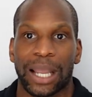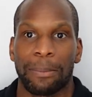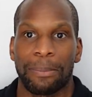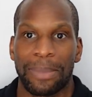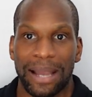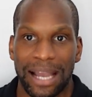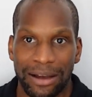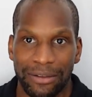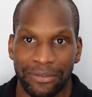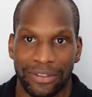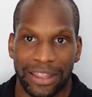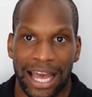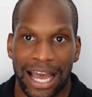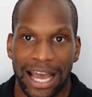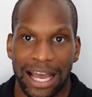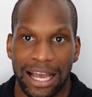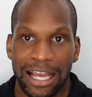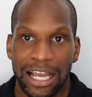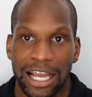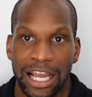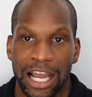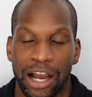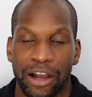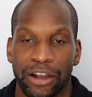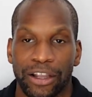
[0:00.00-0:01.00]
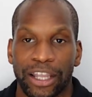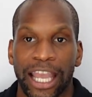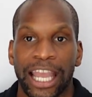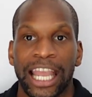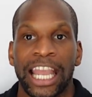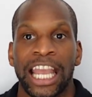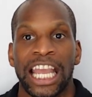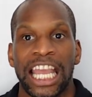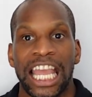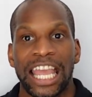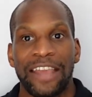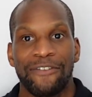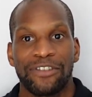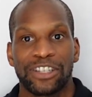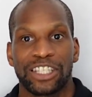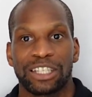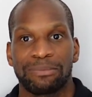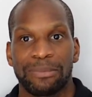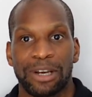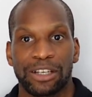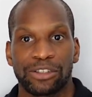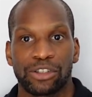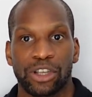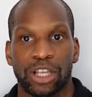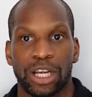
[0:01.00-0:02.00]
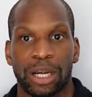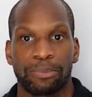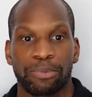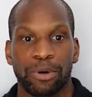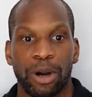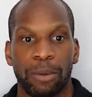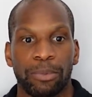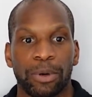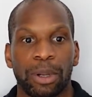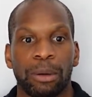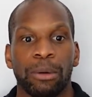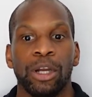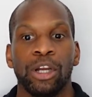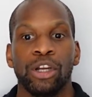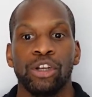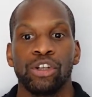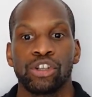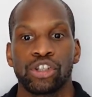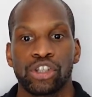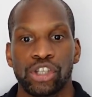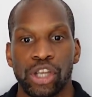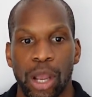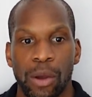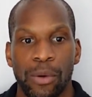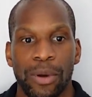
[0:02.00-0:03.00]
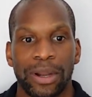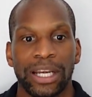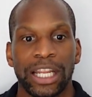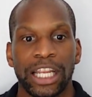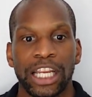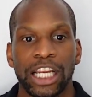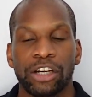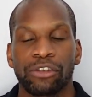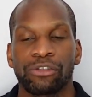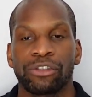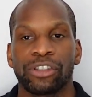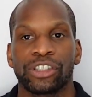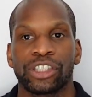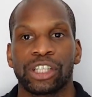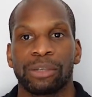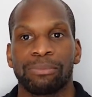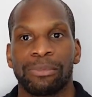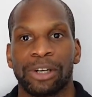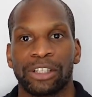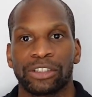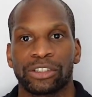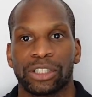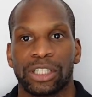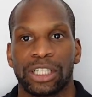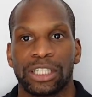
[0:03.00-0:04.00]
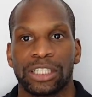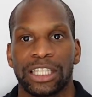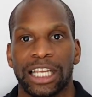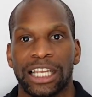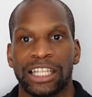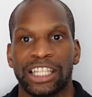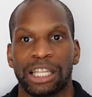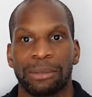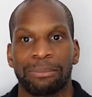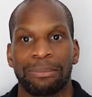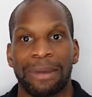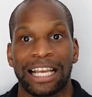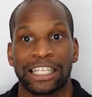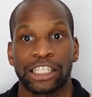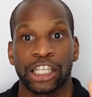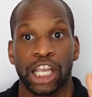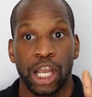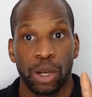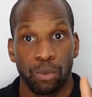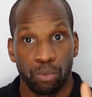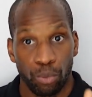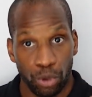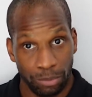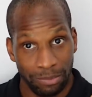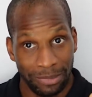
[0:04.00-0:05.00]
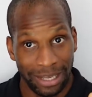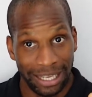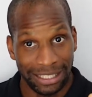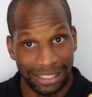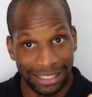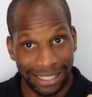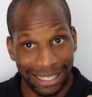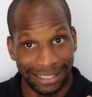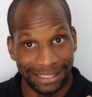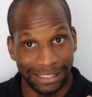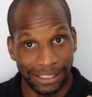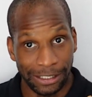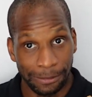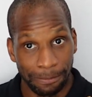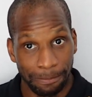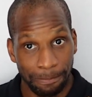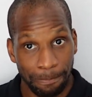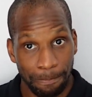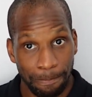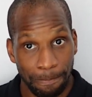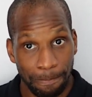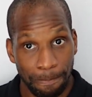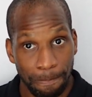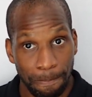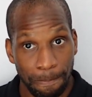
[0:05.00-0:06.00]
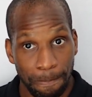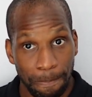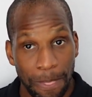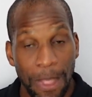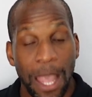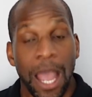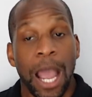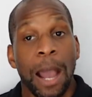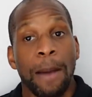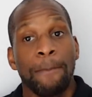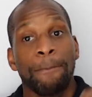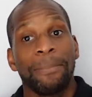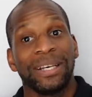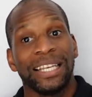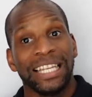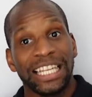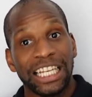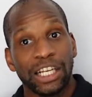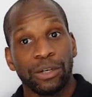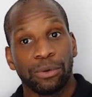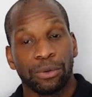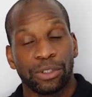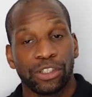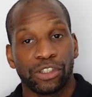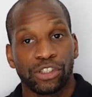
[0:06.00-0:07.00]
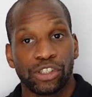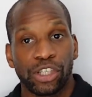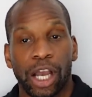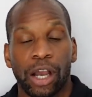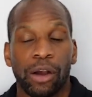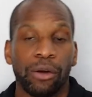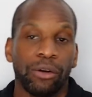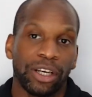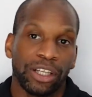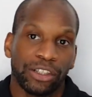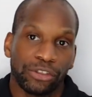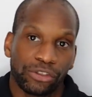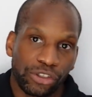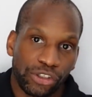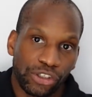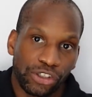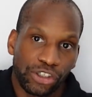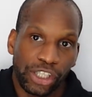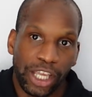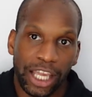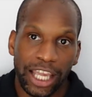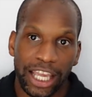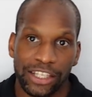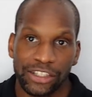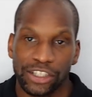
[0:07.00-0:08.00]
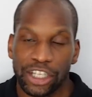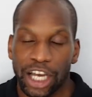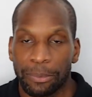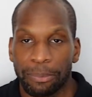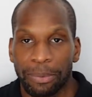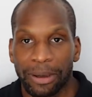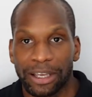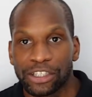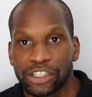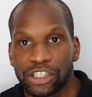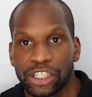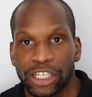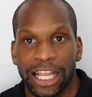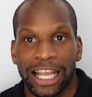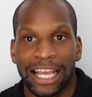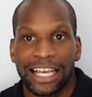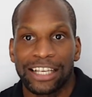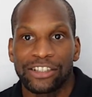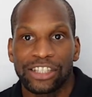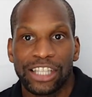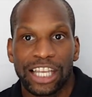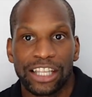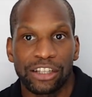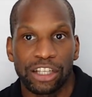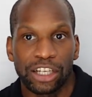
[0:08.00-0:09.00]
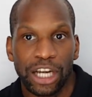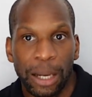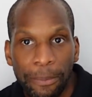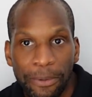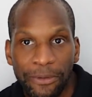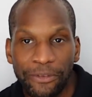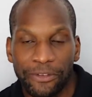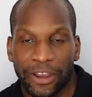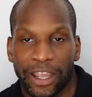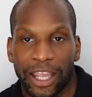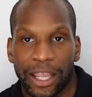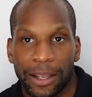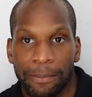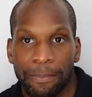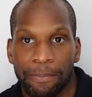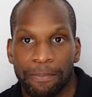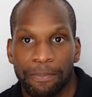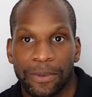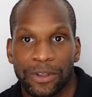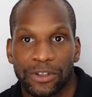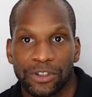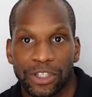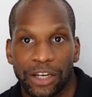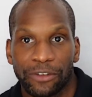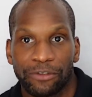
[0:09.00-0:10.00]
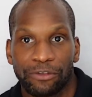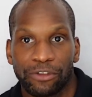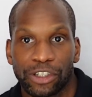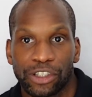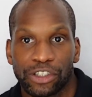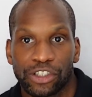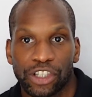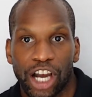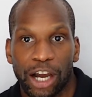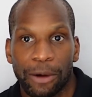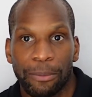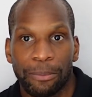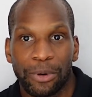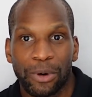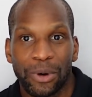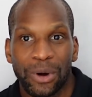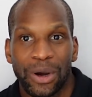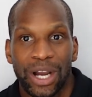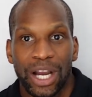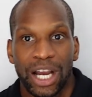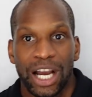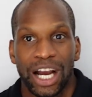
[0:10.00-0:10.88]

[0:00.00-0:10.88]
about that, if there's a muscular problem. So an increase in muscle and tendon mass would make sense. But equally so, let's just say it's our patient that has tendinopathy. Say, for example,